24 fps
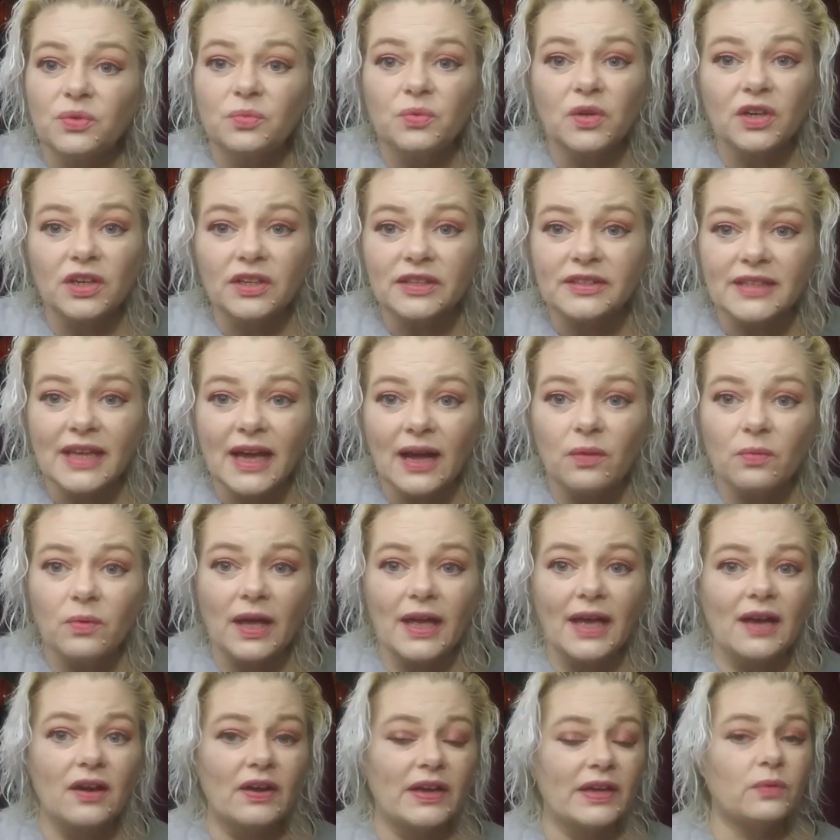it works out
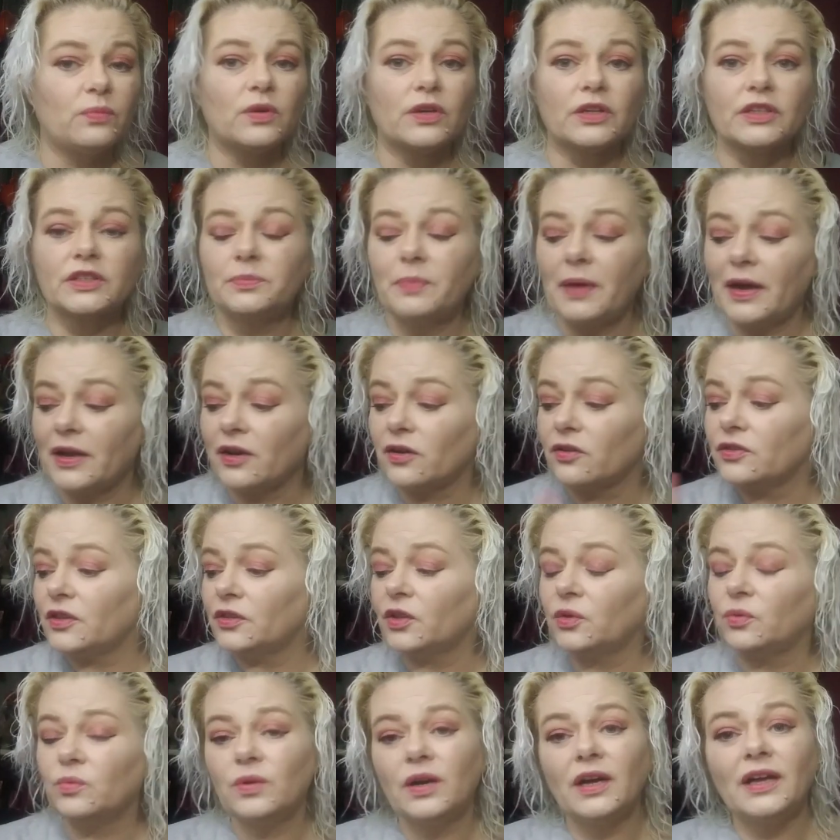well. It works better
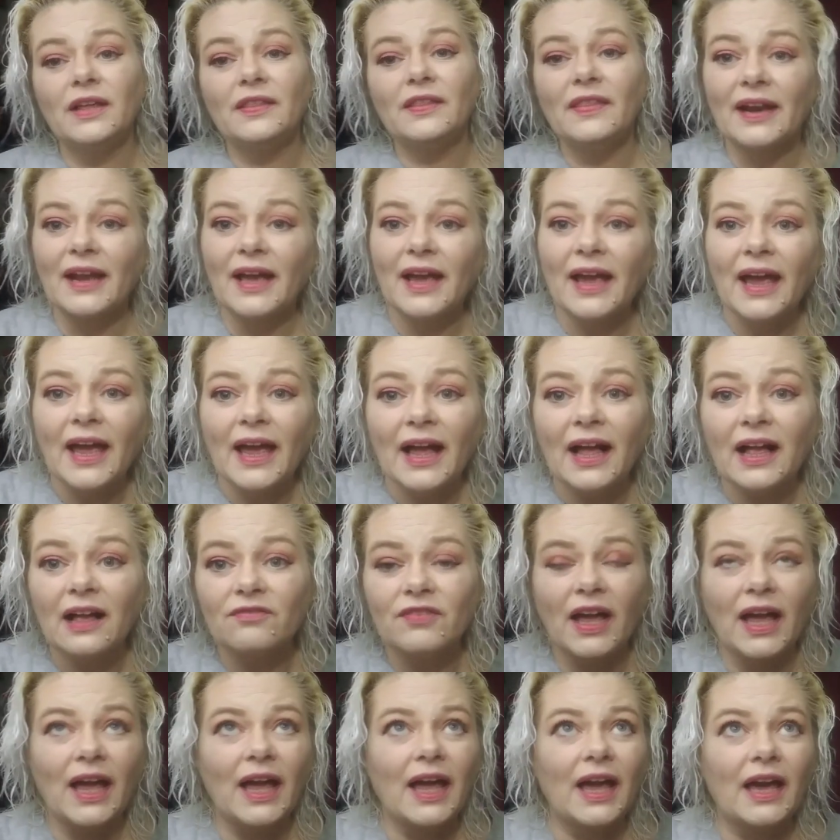than the one that I
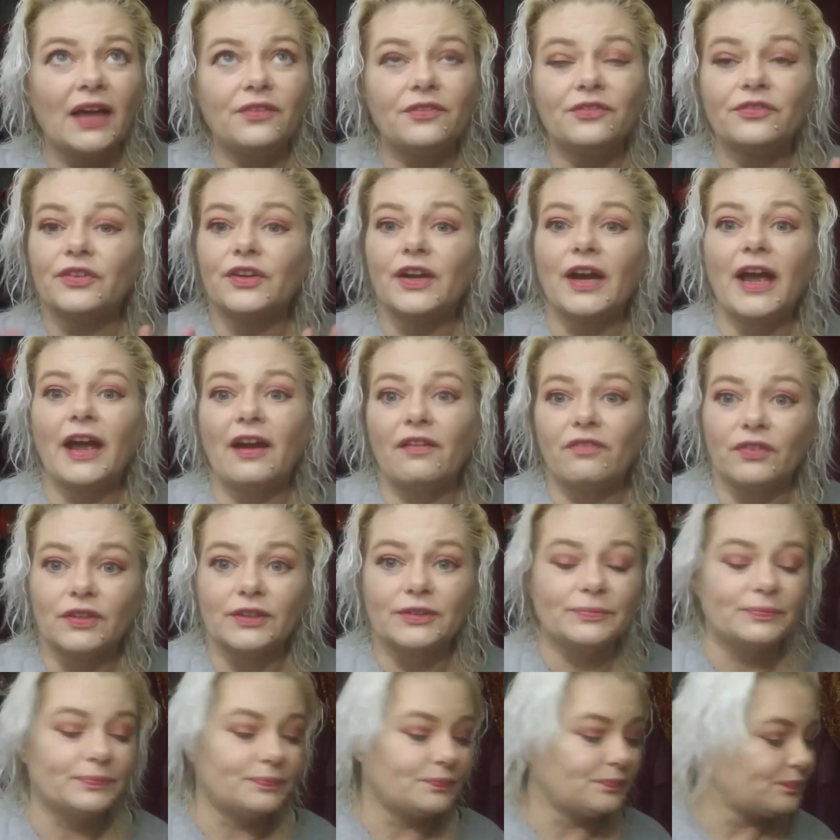have had
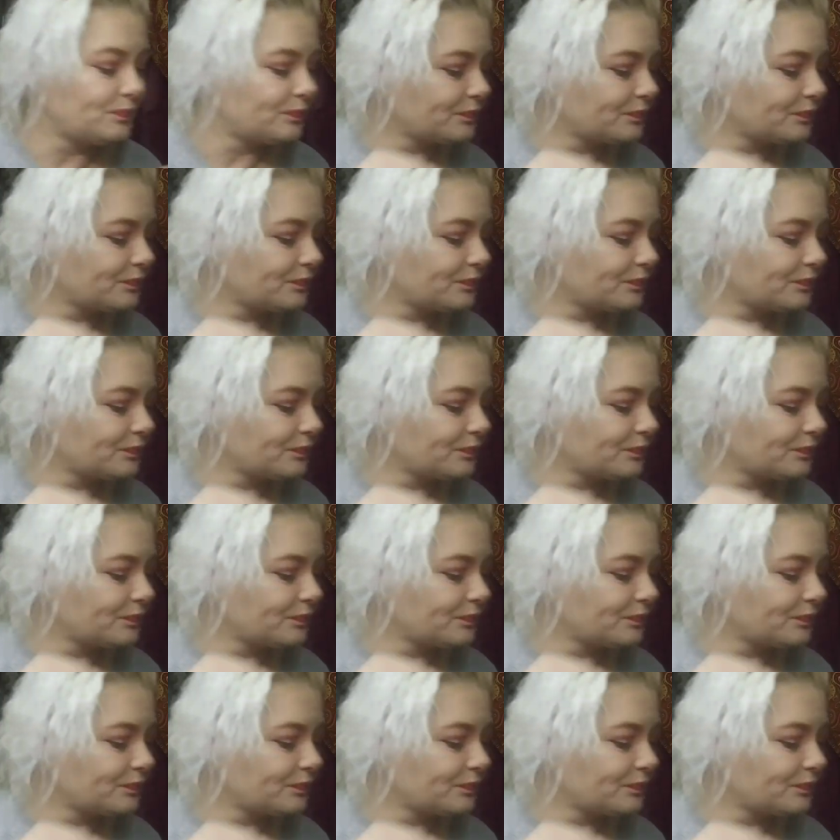forever.